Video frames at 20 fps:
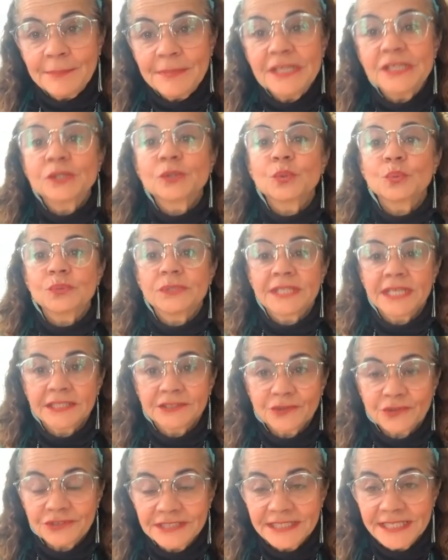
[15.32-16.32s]
is Suzzette
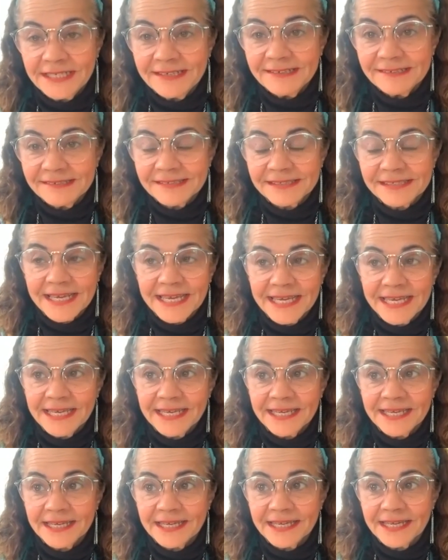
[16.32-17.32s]
Ortiz.
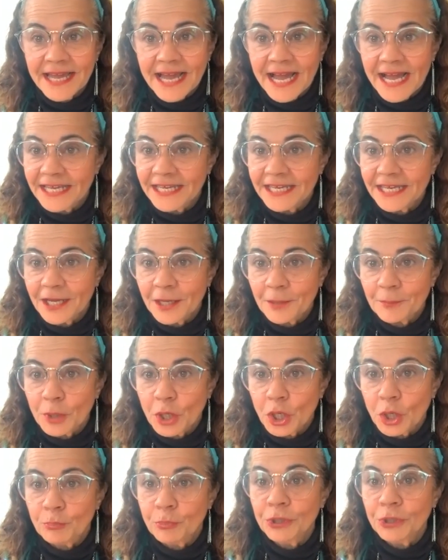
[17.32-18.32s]
I am
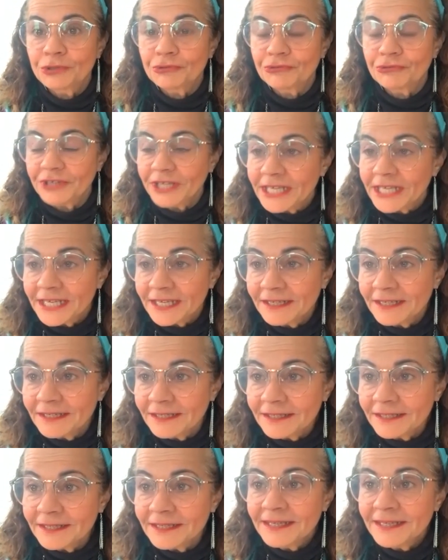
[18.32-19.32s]
a Puerto
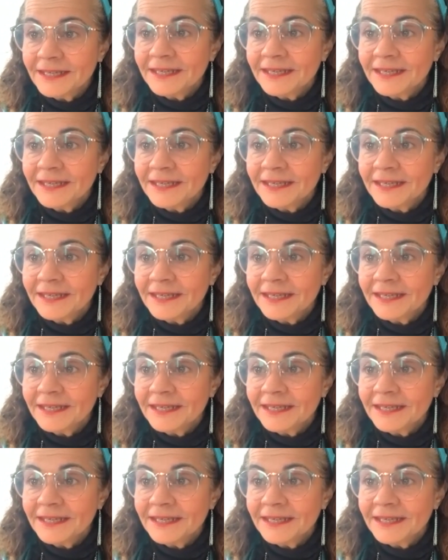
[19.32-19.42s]
Rican